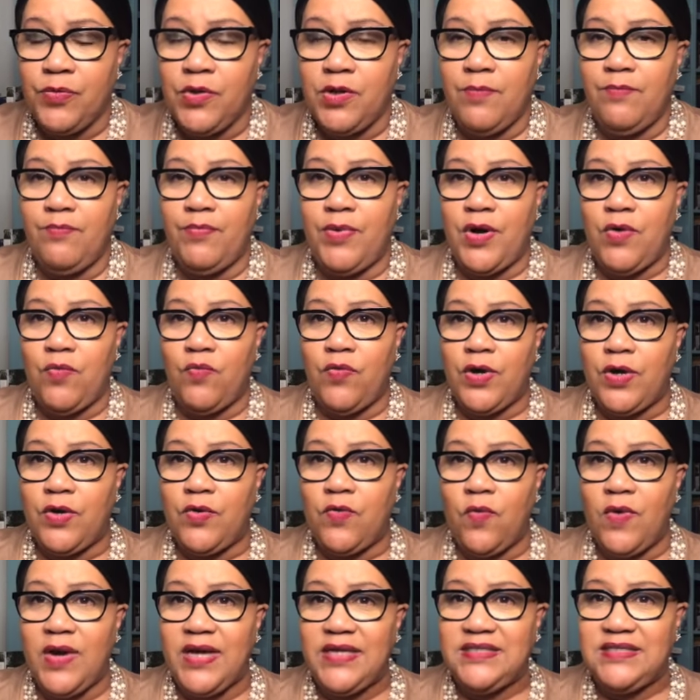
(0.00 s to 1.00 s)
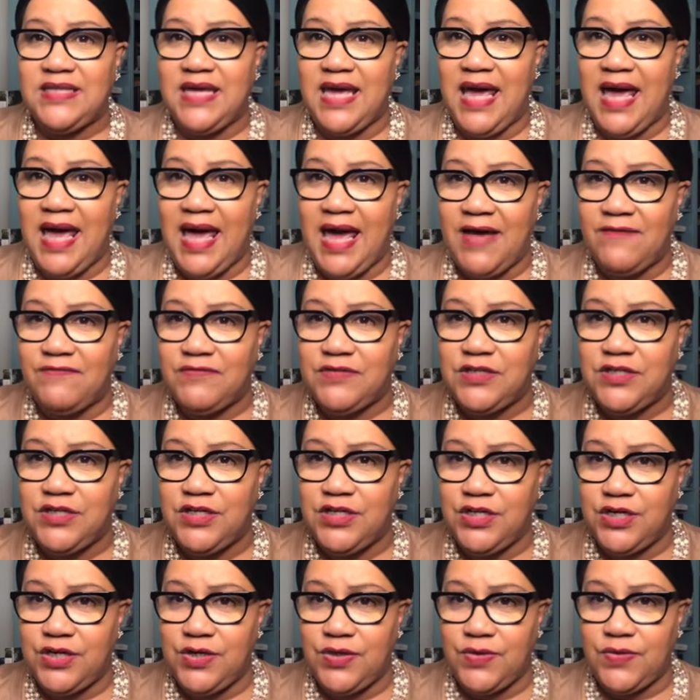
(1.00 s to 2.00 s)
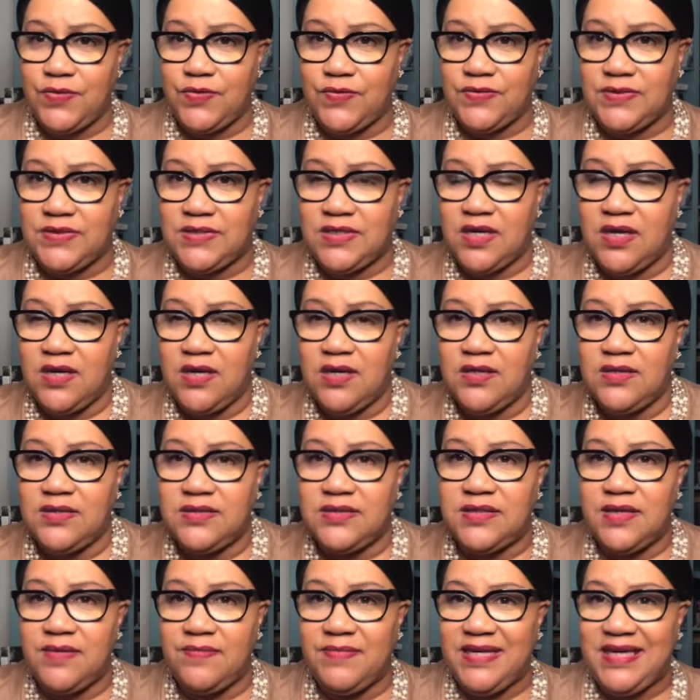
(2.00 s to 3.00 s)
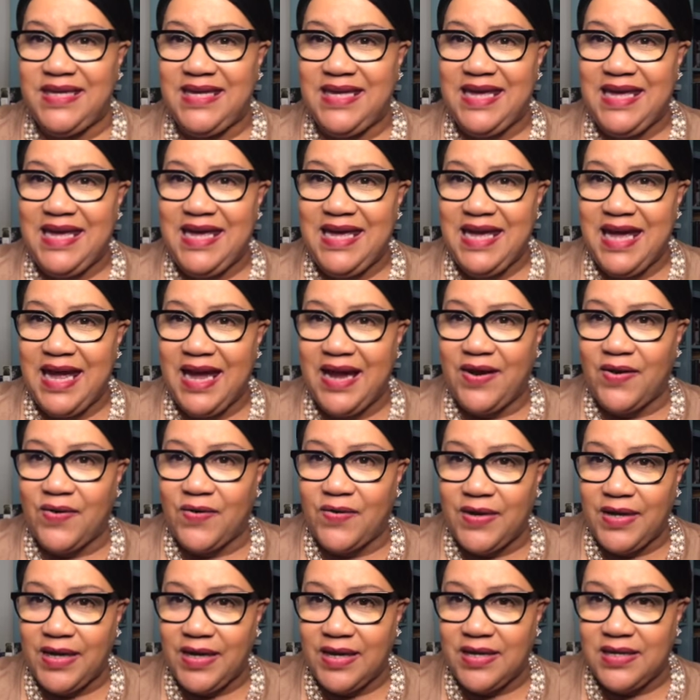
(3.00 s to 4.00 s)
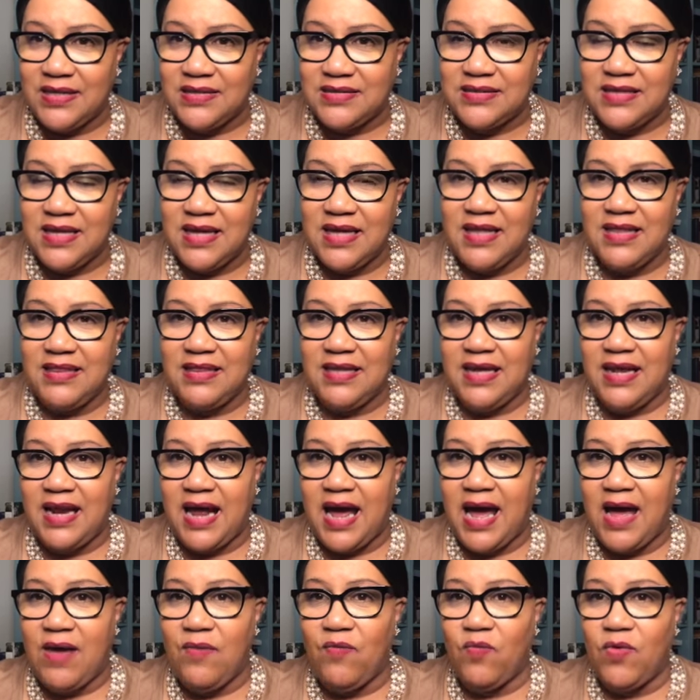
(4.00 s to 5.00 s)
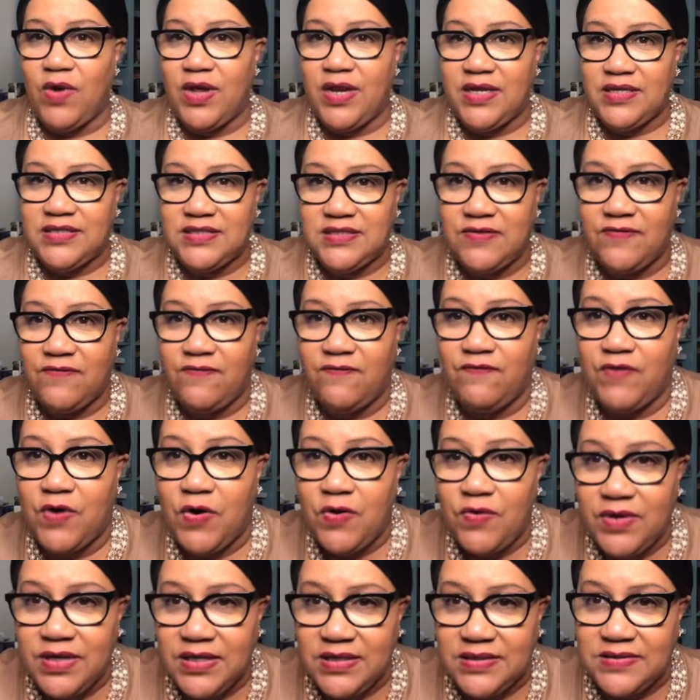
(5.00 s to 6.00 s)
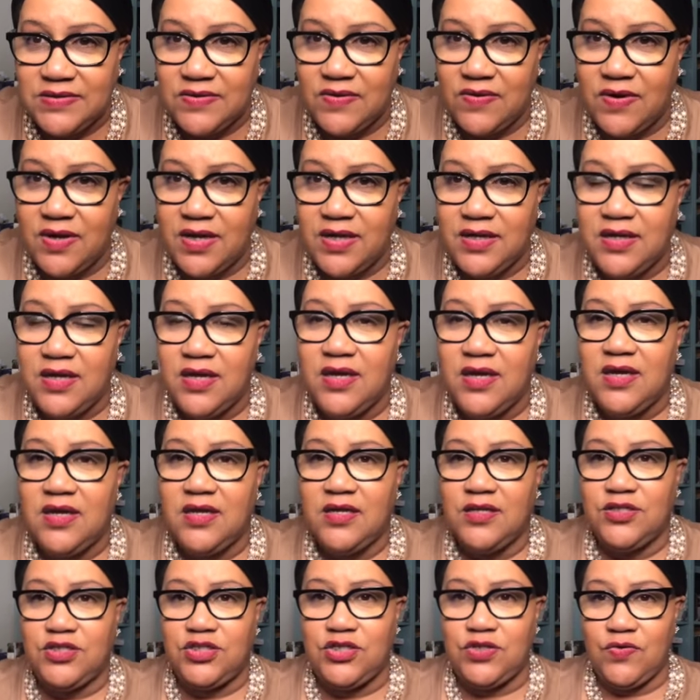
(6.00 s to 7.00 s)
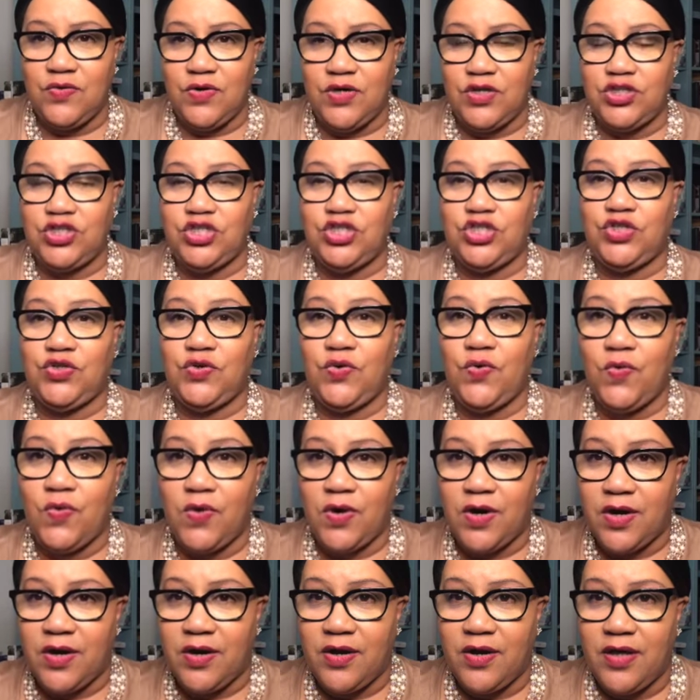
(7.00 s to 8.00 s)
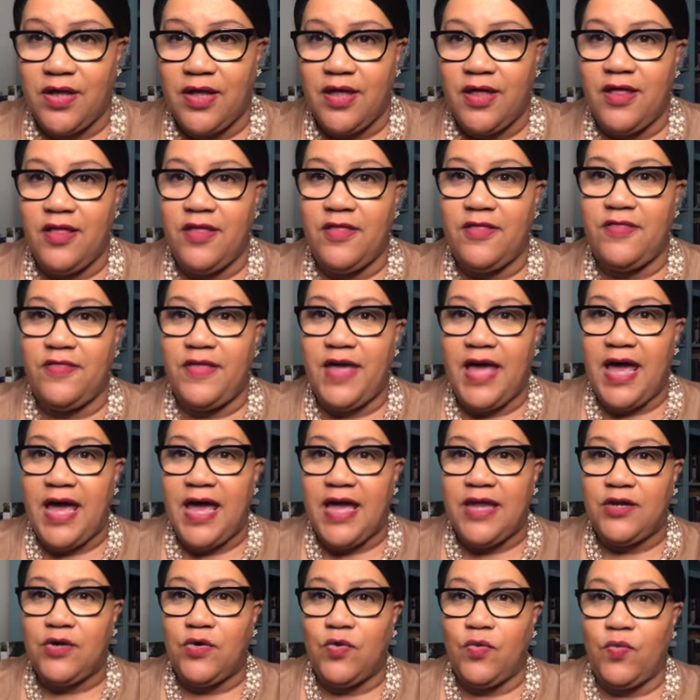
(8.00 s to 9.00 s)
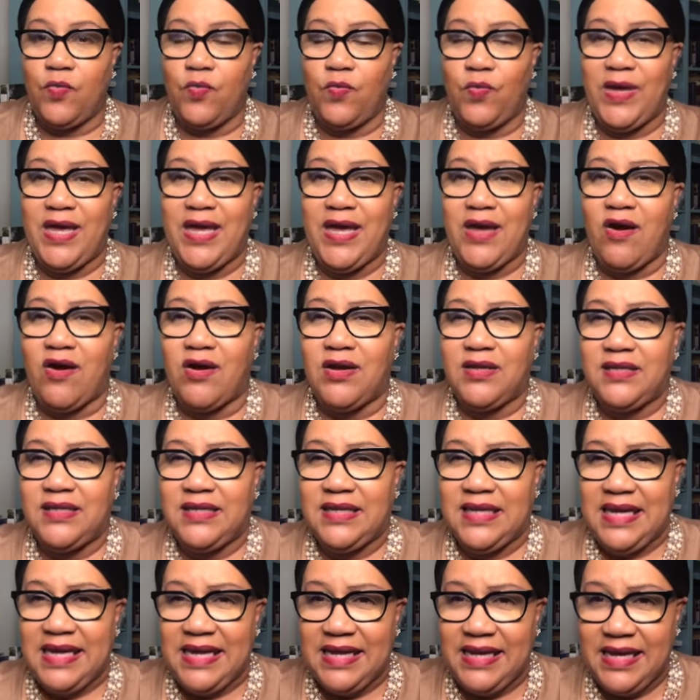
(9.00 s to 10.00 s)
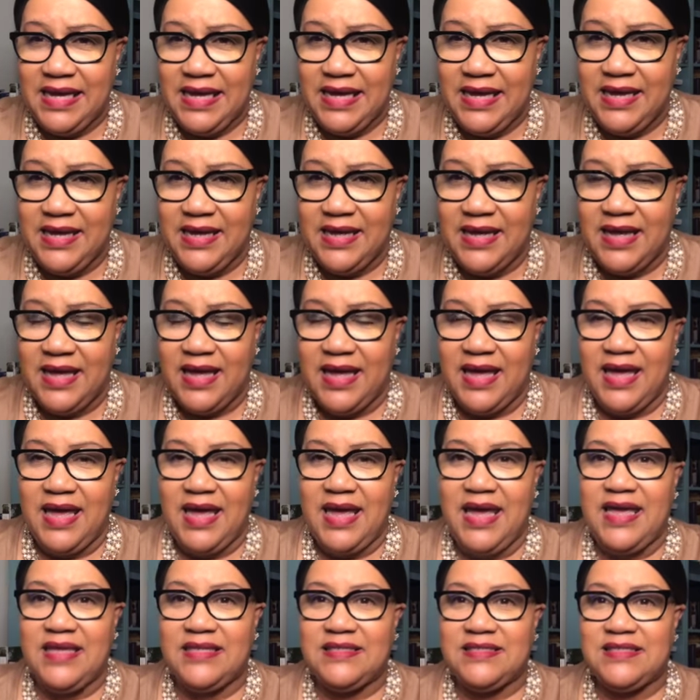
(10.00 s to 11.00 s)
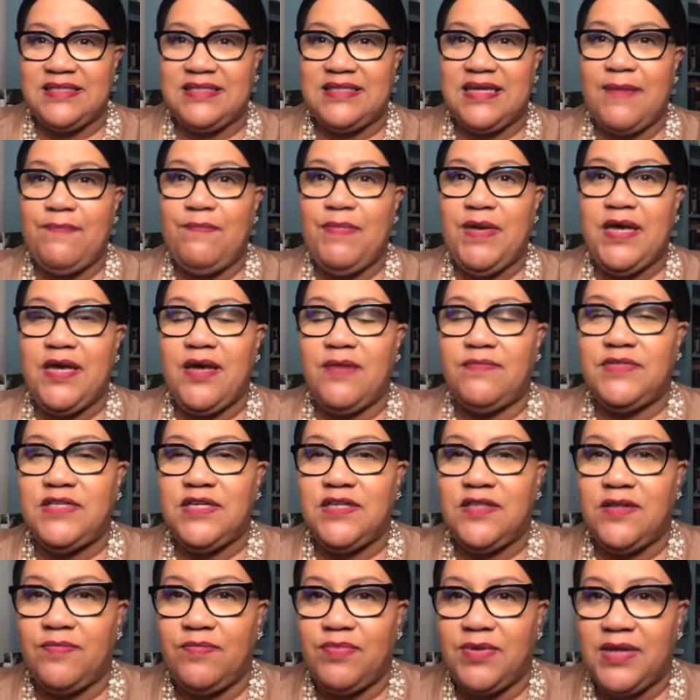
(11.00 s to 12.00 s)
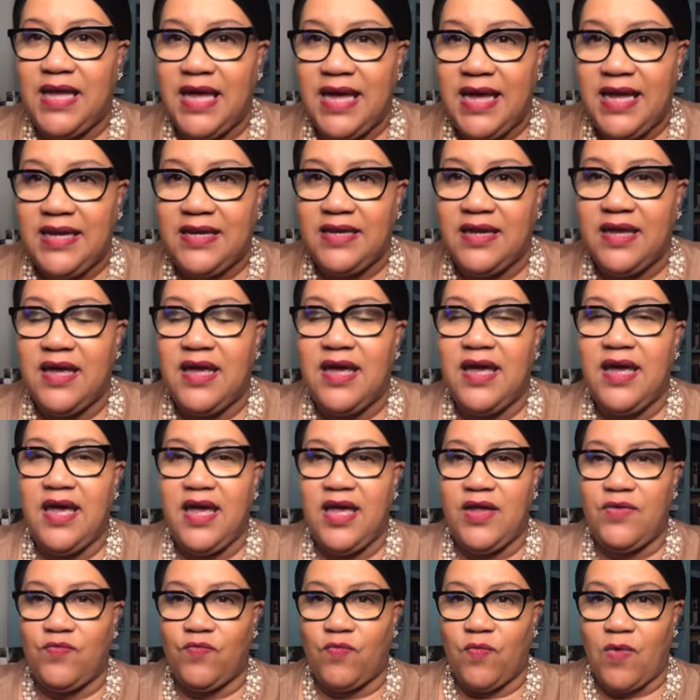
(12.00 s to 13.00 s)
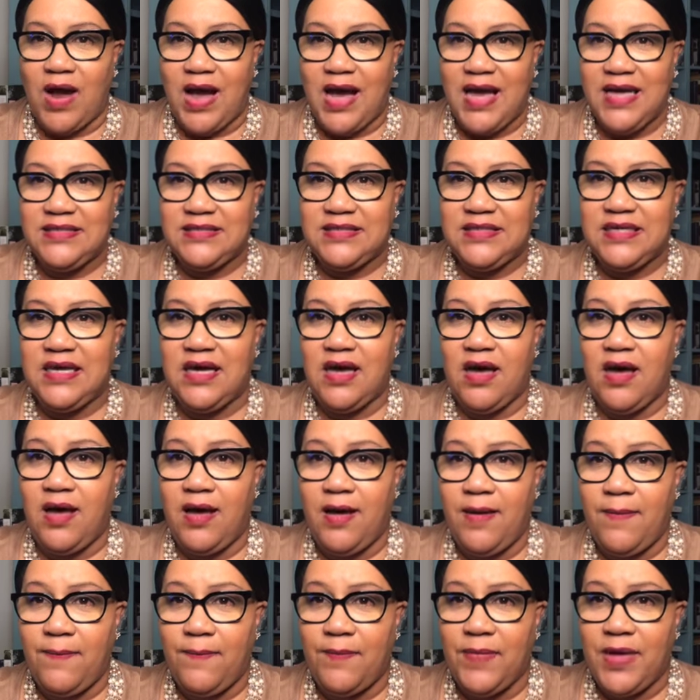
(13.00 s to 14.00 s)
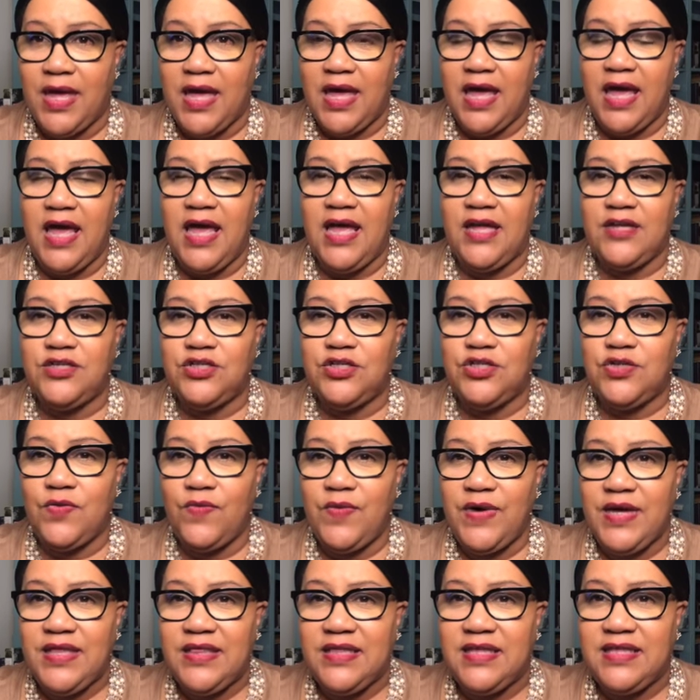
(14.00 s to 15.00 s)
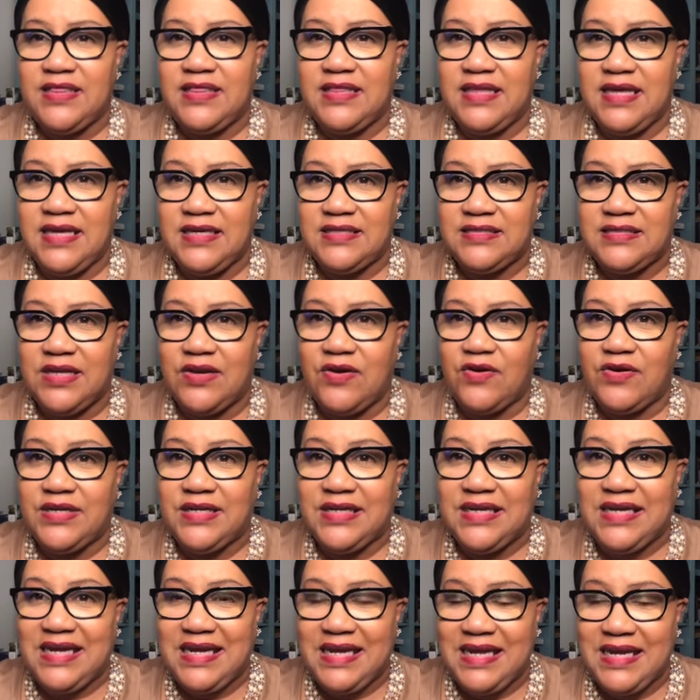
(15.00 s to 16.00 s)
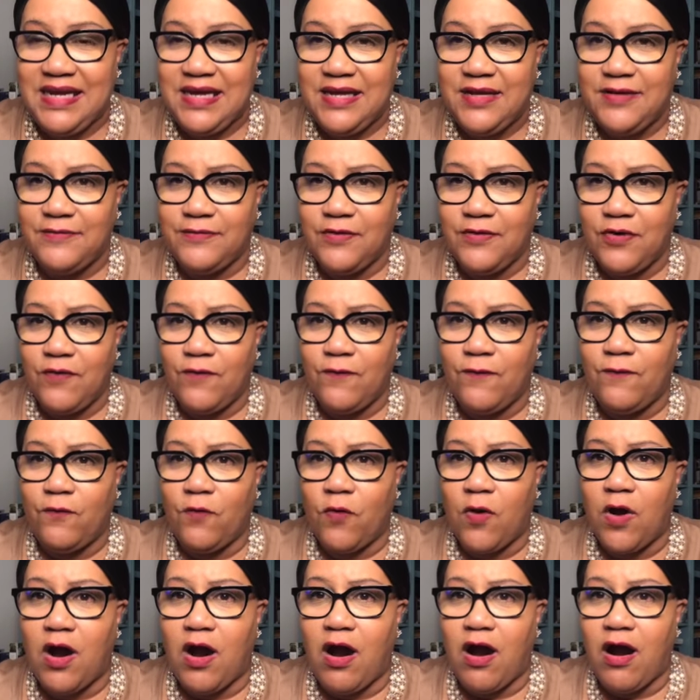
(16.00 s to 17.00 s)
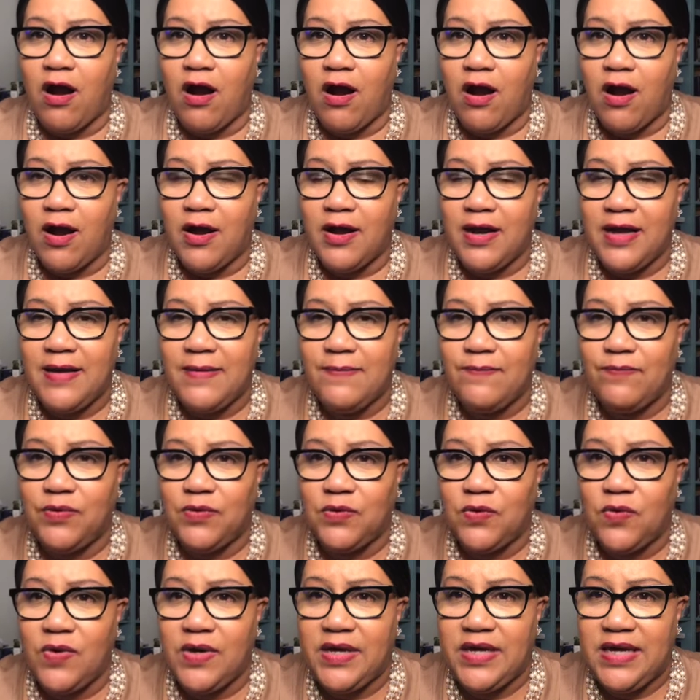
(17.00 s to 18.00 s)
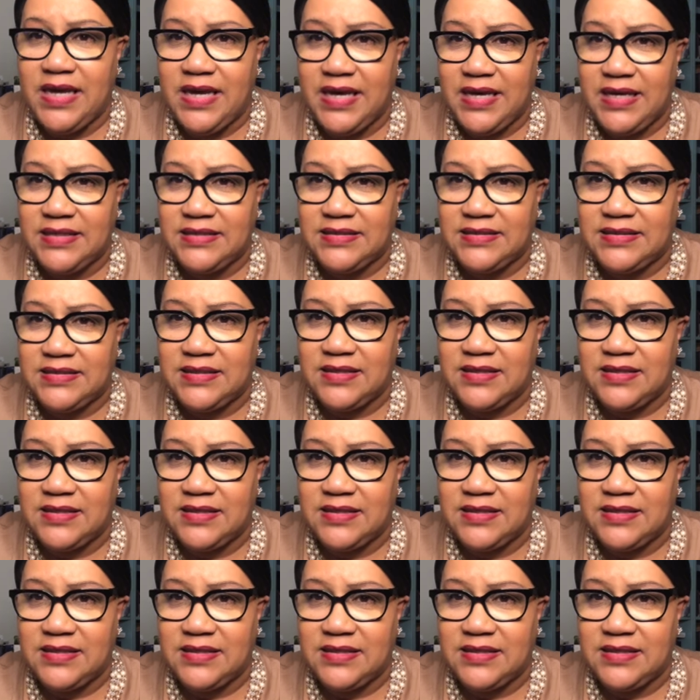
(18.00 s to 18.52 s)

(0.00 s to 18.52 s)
but we're going to have to use some key areas that I want us to focus on to assure that we are leading and stepping up to the plate and rising up and doing the things that are needed for our employees.